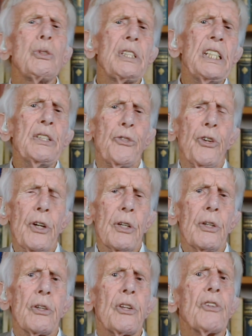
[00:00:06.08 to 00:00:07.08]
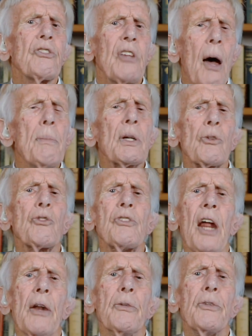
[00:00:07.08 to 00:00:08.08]
teaching, to some
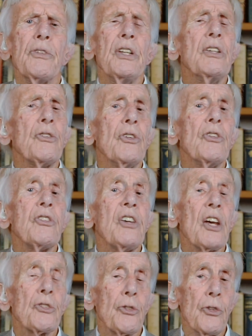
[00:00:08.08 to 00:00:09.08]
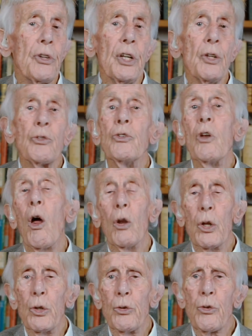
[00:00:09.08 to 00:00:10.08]
extent, teaches yesterday's
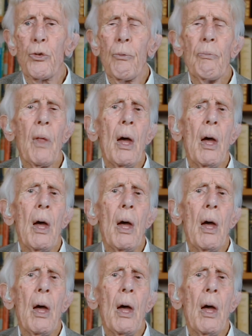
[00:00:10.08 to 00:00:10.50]
knowledge.